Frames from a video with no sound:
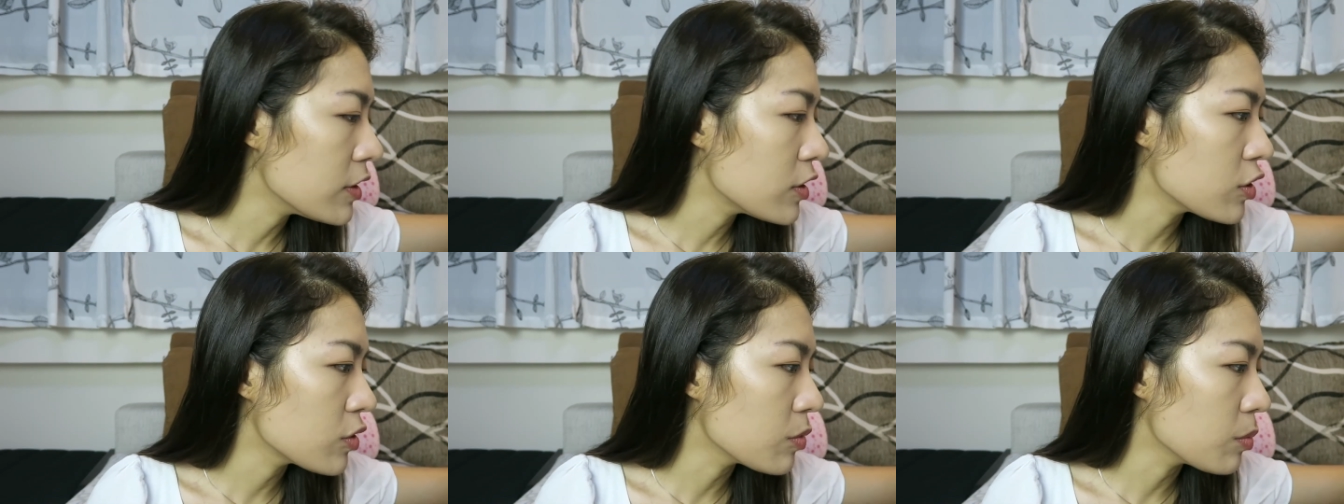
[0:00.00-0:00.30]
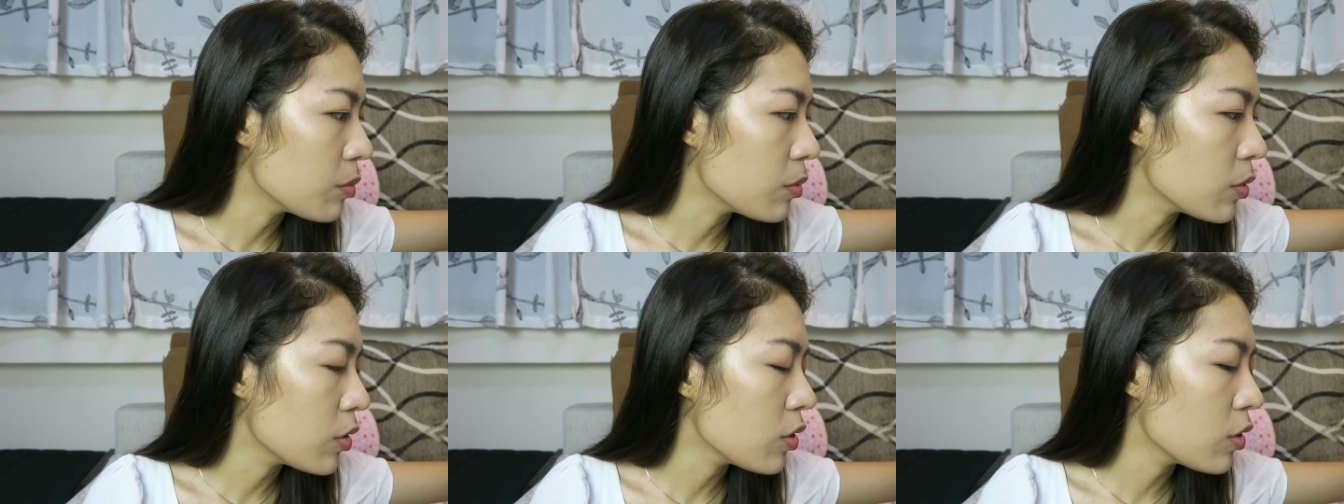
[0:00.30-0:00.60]

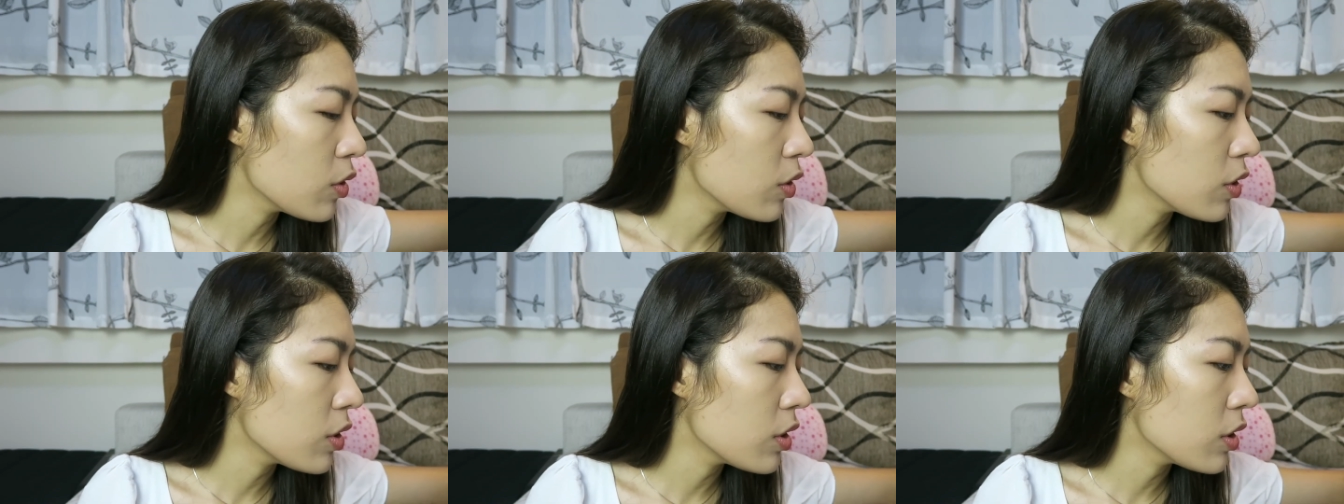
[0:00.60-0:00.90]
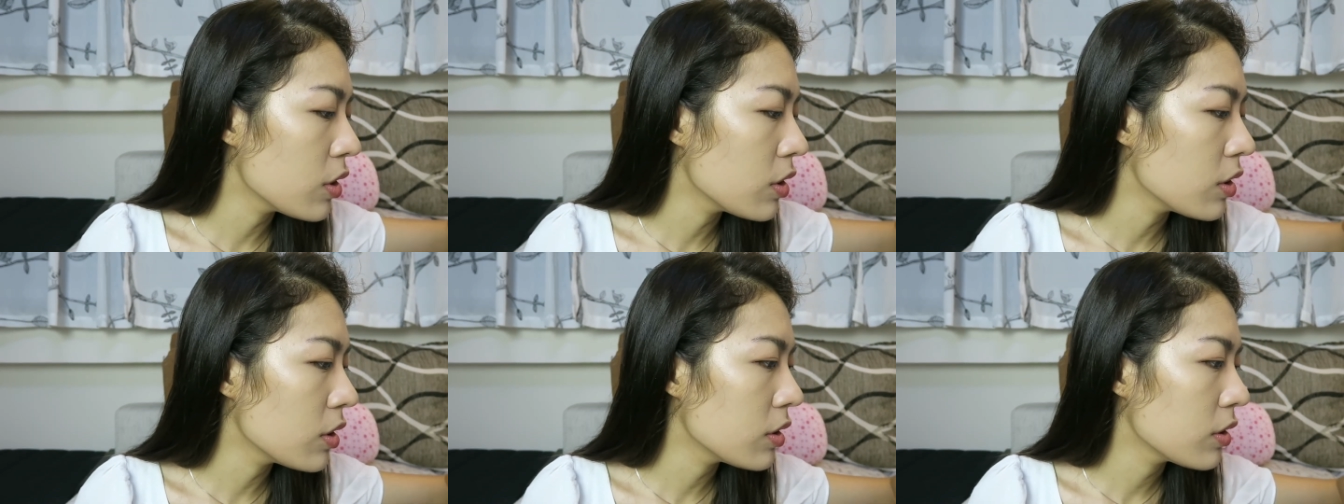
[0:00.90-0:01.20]

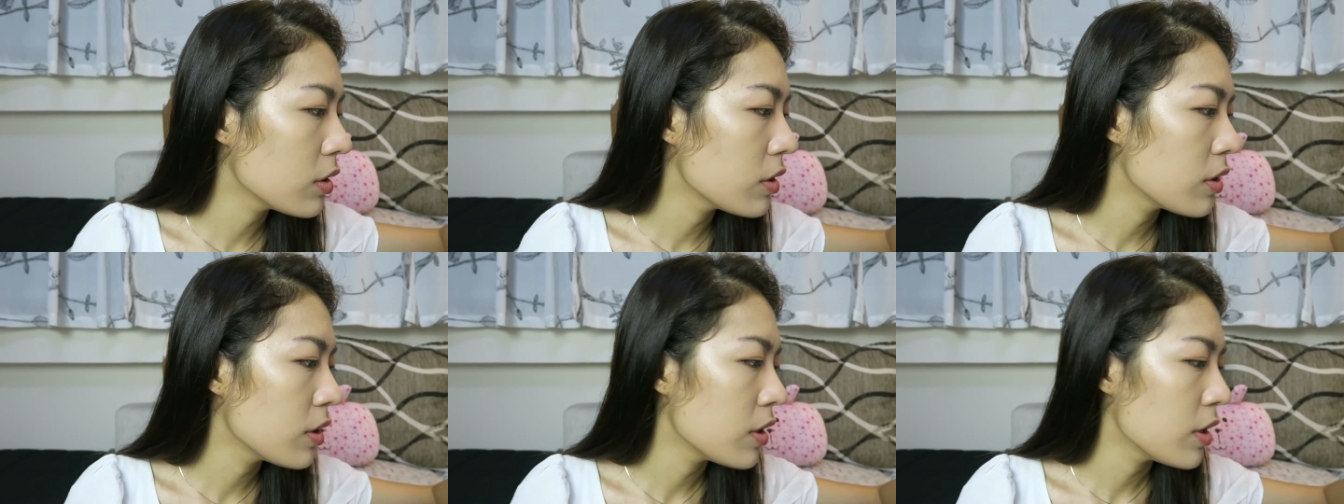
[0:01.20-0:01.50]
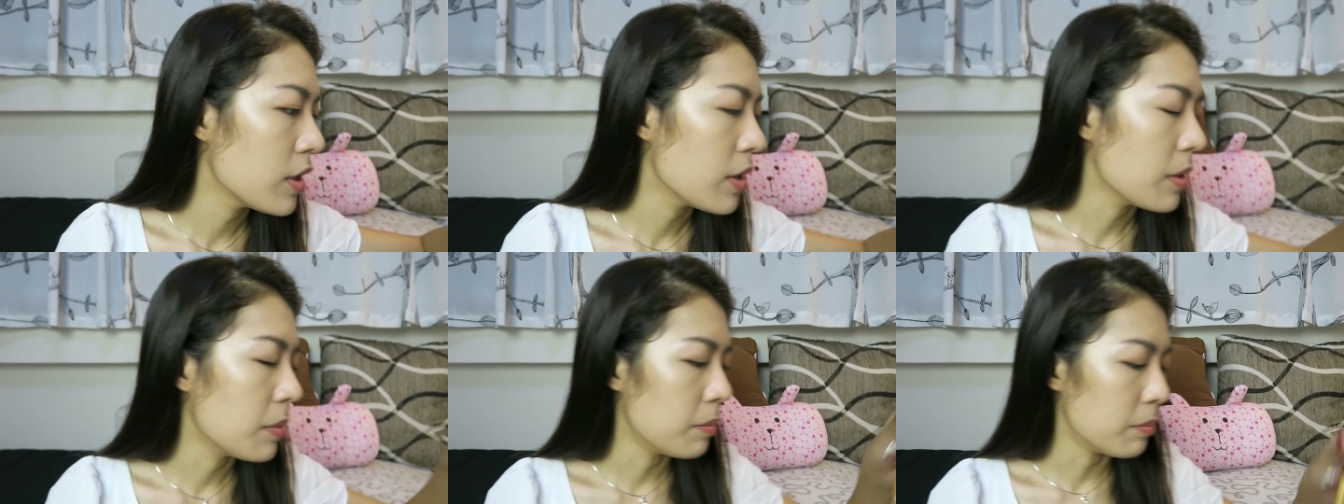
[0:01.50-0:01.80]
small
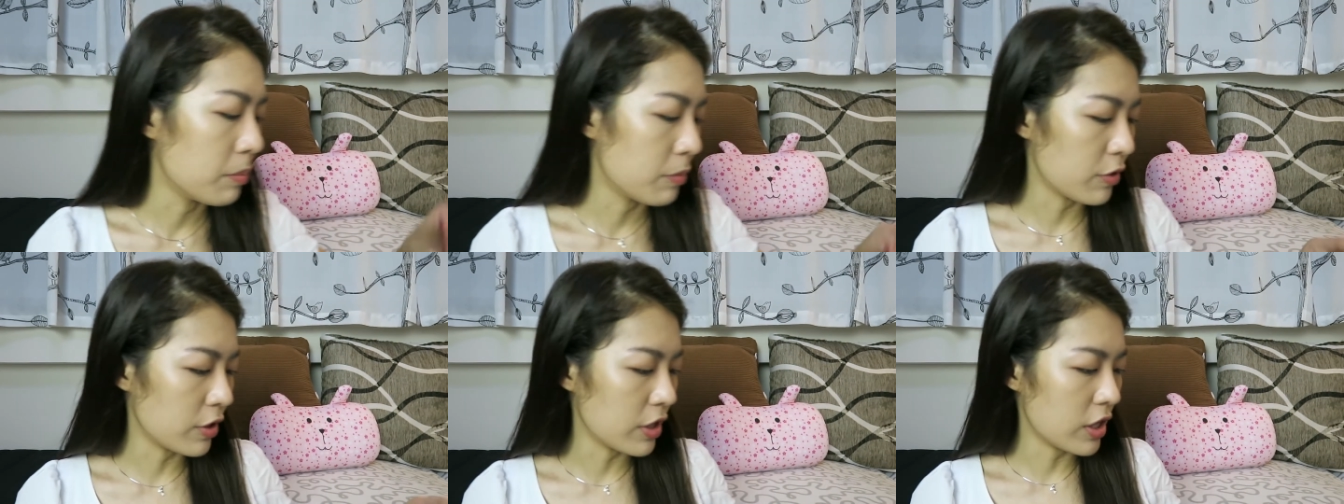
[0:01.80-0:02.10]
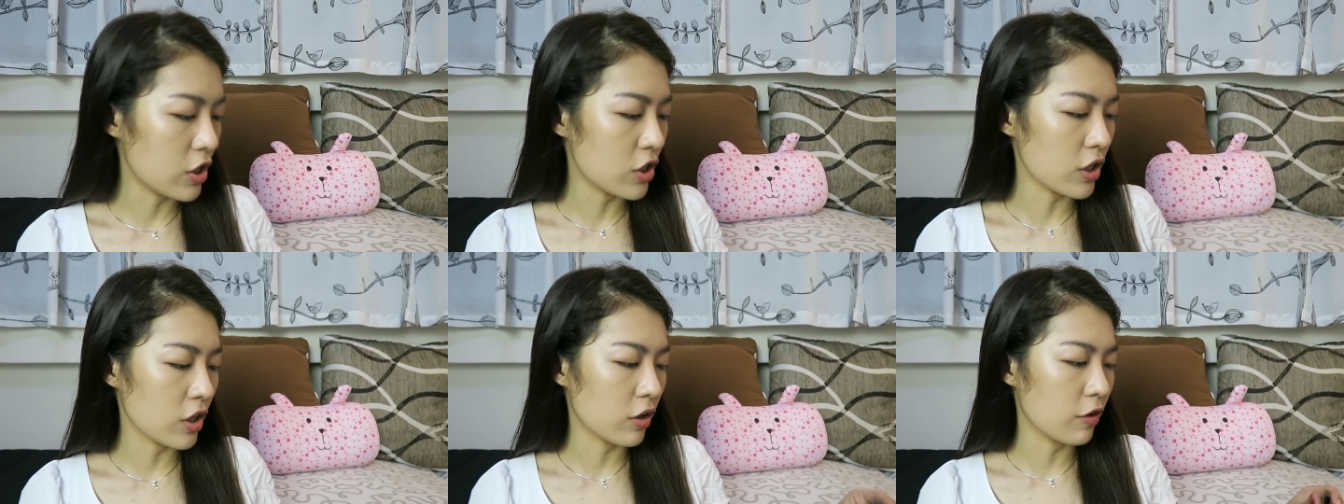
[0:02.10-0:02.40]

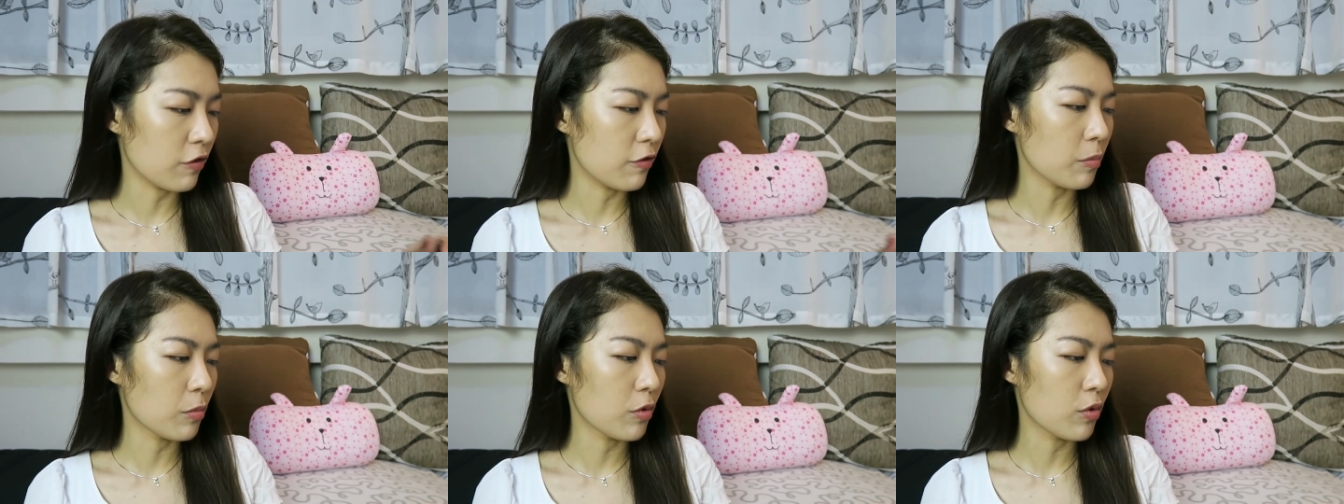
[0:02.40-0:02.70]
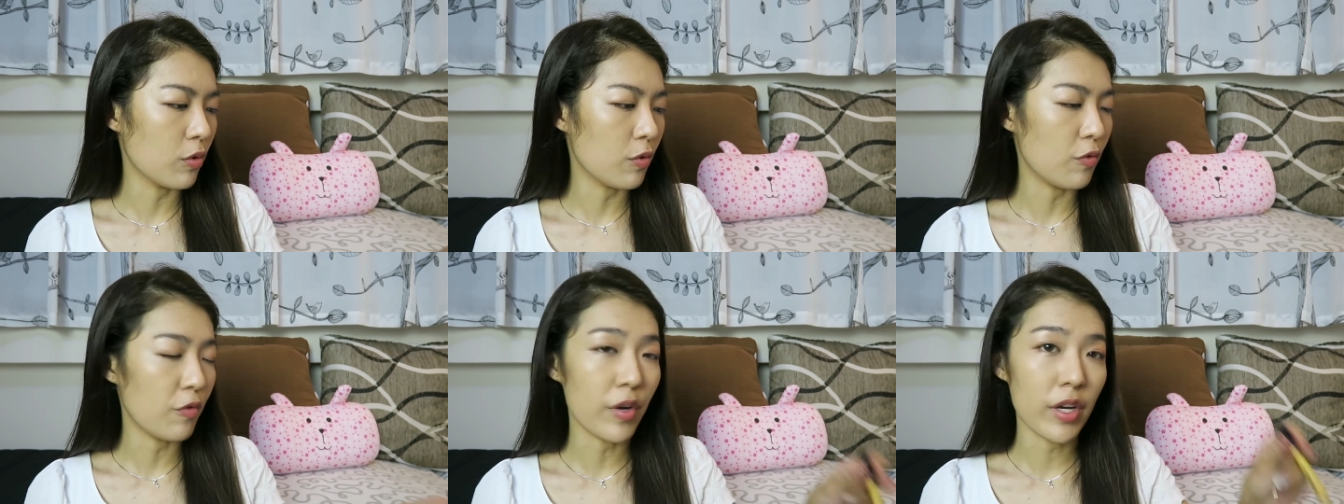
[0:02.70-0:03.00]
brush I got from
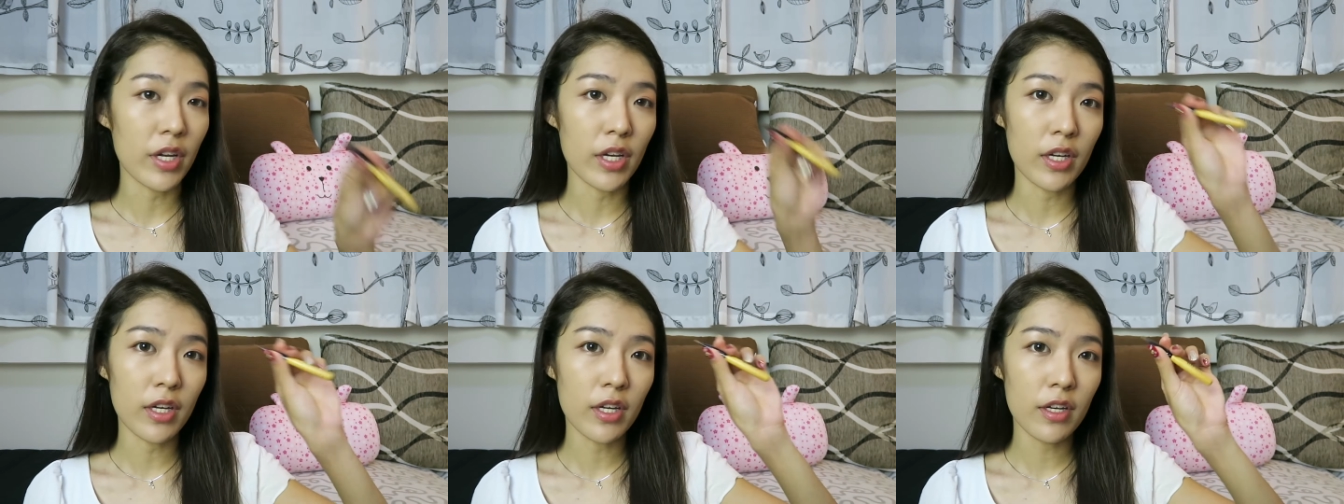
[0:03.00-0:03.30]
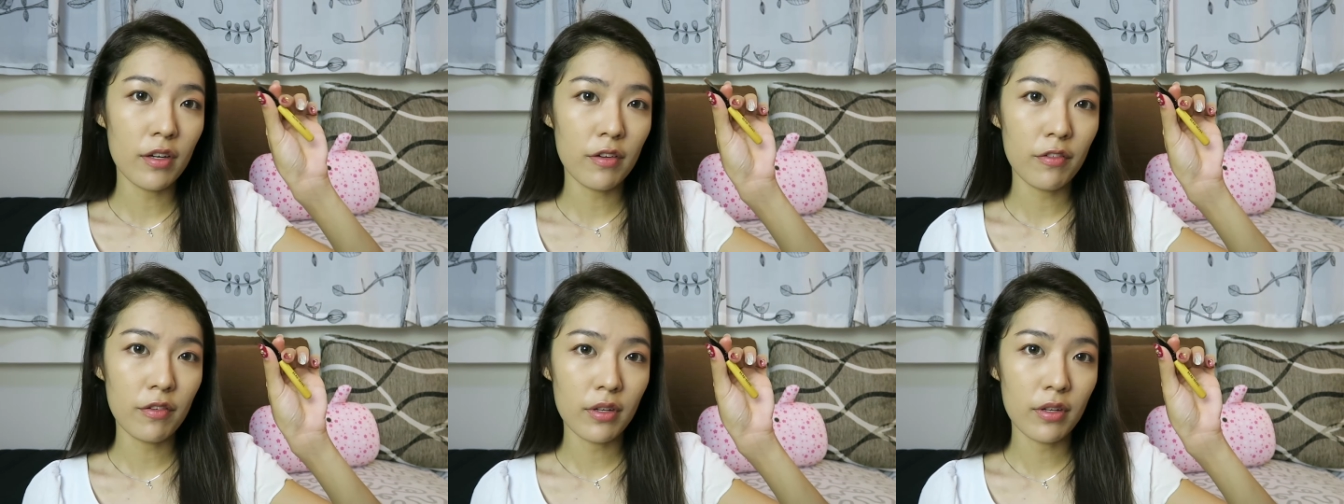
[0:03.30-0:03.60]
Korea.